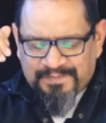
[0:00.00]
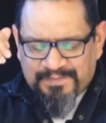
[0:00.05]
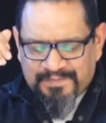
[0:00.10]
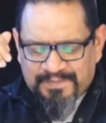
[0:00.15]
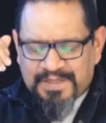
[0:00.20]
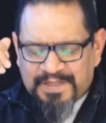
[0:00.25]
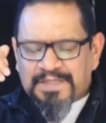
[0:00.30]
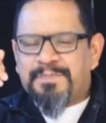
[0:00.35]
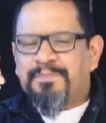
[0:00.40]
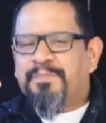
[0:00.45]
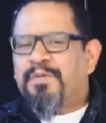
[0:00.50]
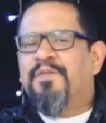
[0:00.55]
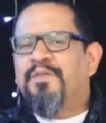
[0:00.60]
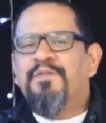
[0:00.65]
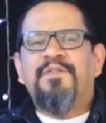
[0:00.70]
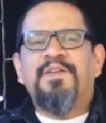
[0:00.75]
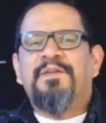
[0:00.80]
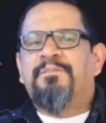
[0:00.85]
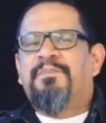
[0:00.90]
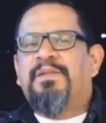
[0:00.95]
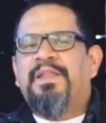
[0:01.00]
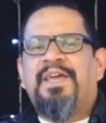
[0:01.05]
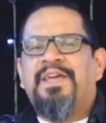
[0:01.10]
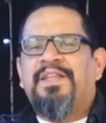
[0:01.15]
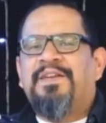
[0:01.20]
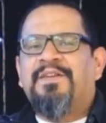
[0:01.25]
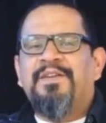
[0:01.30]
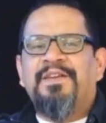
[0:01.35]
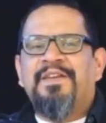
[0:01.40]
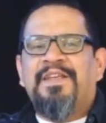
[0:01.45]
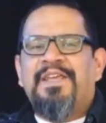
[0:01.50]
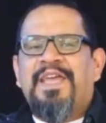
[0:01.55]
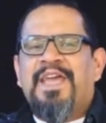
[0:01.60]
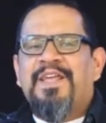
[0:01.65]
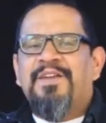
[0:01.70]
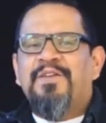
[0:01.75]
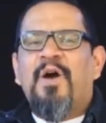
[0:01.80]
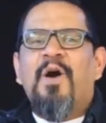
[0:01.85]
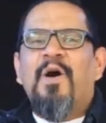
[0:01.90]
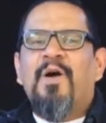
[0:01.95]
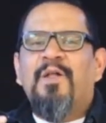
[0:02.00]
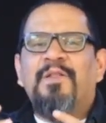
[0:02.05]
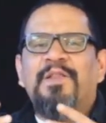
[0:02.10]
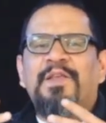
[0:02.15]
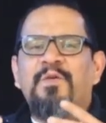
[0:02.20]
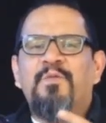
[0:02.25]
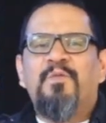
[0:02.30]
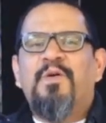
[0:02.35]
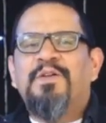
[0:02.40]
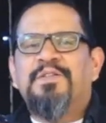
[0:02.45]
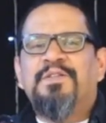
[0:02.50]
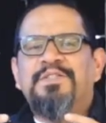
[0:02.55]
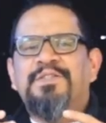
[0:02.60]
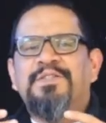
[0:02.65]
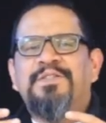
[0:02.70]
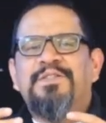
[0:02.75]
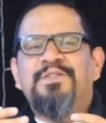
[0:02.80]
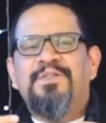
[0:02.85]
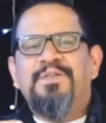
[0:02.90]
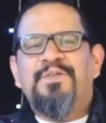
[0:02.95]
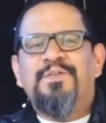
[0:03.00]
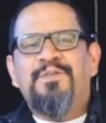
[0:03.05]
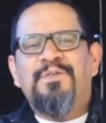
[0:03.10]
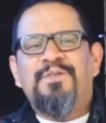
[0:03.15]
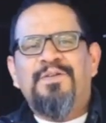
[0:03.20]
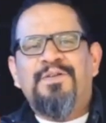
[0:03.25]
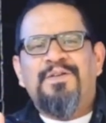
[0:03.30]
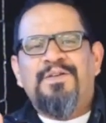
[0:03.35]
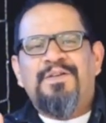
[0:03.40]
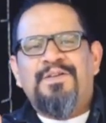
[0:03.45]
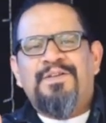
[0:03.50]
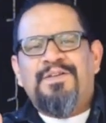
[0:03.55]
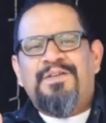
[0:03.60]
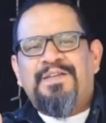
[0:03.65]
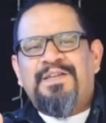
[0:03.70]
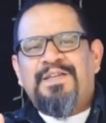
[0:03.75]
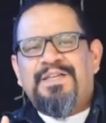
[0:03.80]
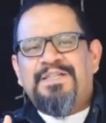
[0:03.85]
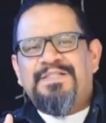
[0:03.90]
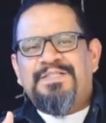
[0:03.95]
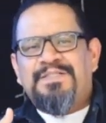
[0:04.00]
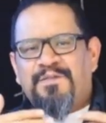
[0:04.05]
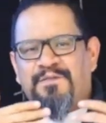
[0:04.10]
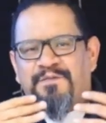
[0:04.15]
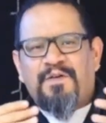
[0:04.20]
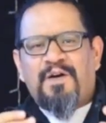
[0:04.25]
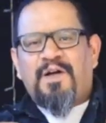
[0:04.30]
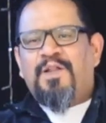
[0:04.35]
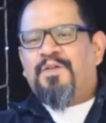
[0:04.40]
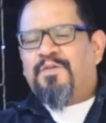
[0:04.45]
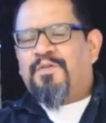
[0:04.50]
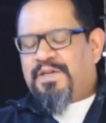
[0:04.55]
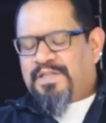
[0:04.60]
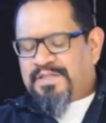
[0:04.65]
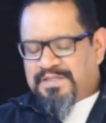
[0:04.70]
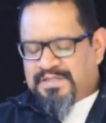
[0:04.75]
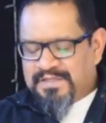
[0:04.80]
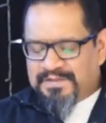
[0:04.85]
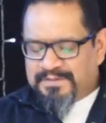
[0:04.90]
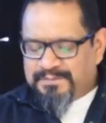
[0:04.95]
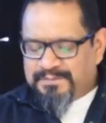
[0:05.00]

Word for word: this perfect plan, and all He wants you to do is to follow it.